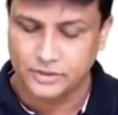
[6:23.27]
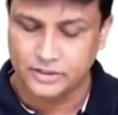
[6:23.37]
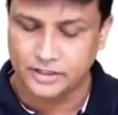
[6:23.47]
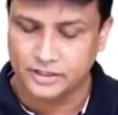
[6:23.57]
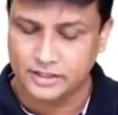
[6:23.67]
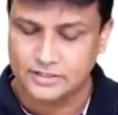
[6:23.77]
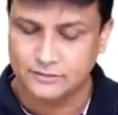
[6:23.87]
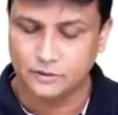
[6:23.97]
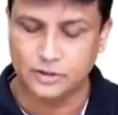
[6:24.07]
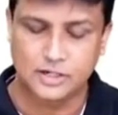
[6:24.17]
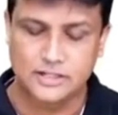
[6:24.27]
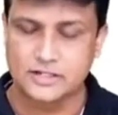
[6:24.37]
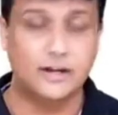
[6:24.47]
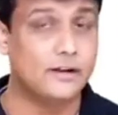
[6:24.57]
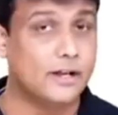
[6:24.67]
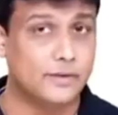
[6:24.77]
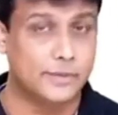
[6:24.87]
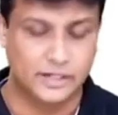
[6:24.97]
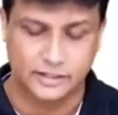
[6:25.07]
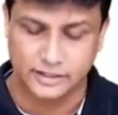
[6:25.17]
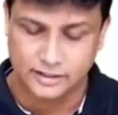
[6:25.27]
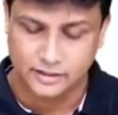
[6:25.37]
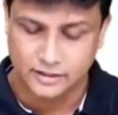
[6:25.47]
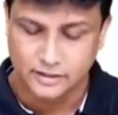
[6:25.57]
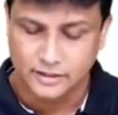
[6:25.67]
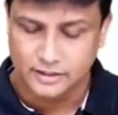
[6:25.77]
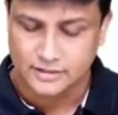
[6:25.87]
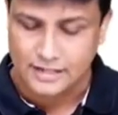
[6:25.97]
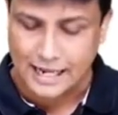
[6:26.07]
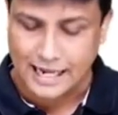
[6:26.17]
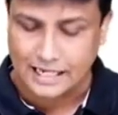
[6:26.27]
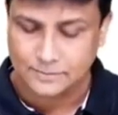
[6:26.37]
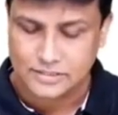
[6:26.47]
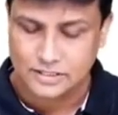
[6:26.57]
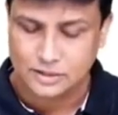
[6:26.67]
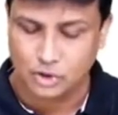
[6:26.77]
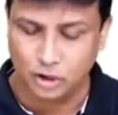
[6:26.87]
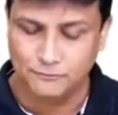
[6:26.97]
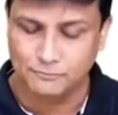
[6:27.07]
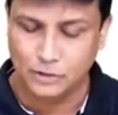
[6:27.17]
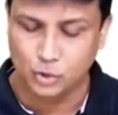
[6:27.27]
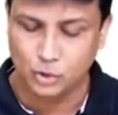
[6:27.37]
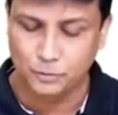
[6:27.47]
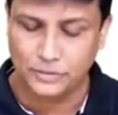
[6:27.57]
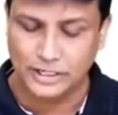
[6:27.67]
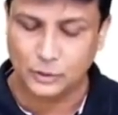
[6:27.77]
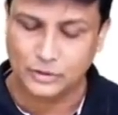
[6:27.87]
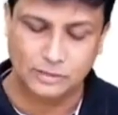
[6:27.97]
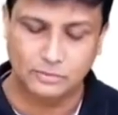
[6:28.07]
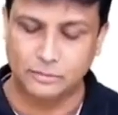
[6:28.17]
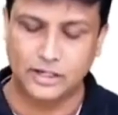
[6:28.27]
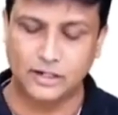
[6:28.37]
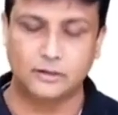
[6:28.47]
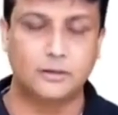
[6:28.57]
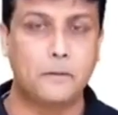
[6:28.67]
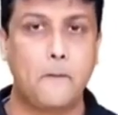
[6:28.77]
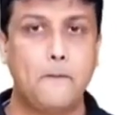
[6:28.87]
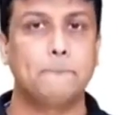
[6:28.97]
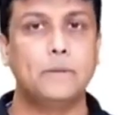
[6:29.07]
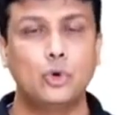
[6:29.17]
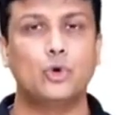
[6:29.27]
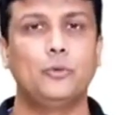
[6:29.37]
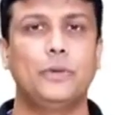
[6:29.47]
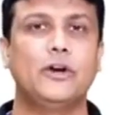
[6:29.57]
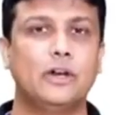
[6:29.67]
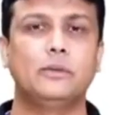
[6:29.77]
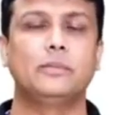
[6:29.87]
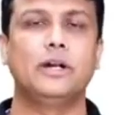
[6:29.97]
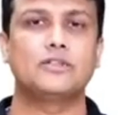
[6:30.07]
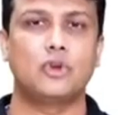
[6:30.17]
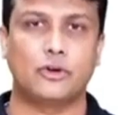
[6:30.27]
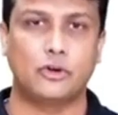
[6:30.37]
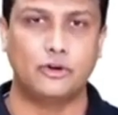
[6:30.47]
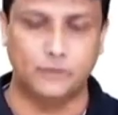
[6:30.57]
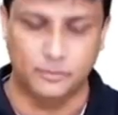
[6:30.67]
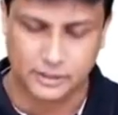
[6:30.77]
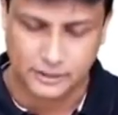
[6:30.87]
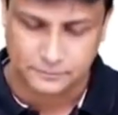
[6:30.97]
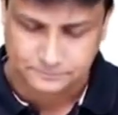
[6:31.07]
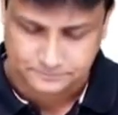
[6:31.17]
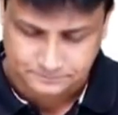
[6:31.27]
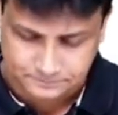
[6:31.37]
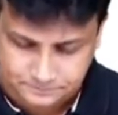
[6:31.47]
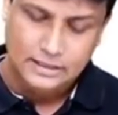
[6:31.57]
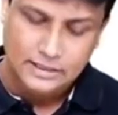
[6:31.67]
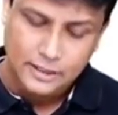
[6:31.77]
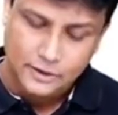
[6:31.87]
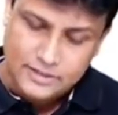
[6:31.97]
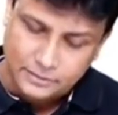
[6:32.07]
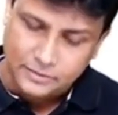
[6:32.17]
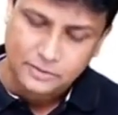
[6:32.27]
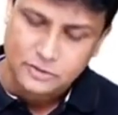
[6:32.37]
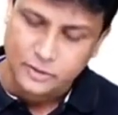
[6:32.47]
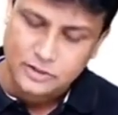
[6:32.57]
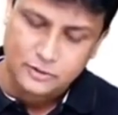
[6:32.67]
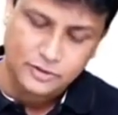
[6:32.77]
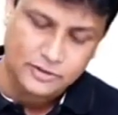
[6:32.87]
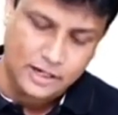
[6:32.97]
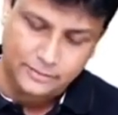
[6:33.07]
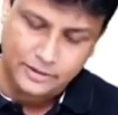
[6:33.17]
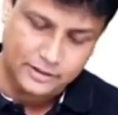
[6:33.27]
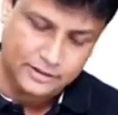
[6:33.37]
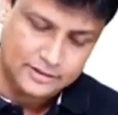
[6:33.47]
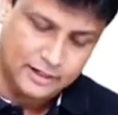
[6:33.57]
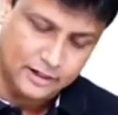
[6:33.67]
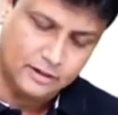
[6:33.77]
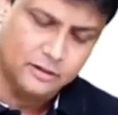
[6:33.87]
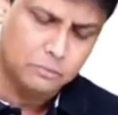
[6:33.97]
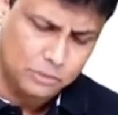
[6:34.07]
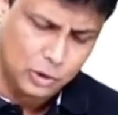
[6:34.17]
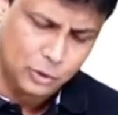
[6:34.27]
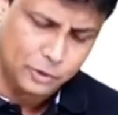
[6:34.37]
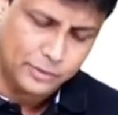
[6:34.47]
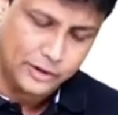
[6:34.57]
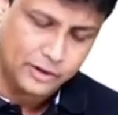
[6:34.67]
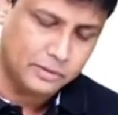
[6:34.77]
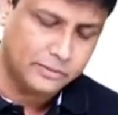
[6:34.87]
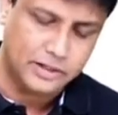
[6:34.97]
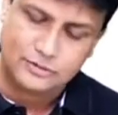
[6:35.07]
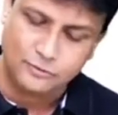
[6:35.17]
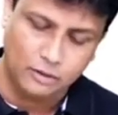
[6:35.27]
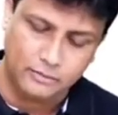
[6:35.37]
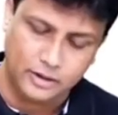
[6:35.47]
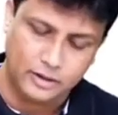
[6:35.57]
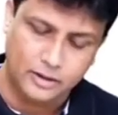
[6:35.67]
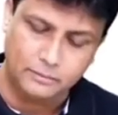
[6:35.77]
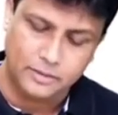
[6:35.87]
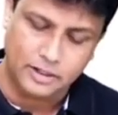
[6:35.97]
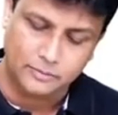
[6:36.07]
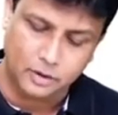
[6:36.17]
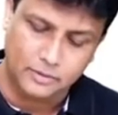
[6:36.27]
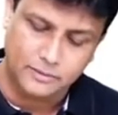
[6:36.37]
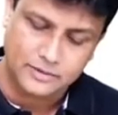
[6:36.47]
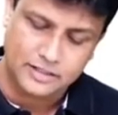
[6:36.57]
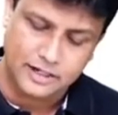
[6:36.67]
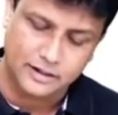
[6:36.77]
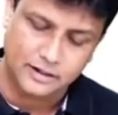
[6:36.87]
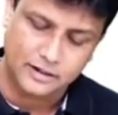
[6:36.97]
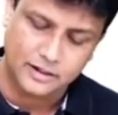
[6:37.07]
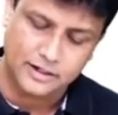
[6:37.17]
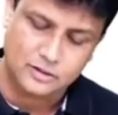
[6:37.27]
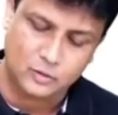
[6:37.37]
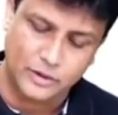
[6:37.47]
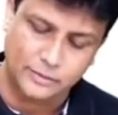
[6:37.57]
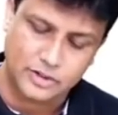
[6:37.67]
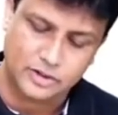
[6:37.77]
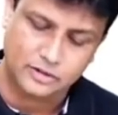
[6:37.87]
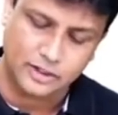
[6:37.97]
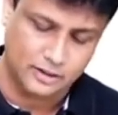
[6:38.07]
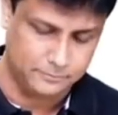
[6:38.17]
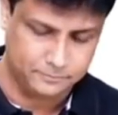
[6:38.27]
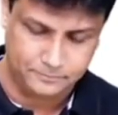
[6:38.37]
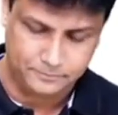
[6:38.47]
The reason for congenital diaphragmatic hernia is absence of pleuroperitoneal membrane. Pleuroperitoneal membrane is not at all formed there. Now, sometimes what is going to happen here is that pleuroperitoneal membrane is formed, but the problem is that it is very much thin.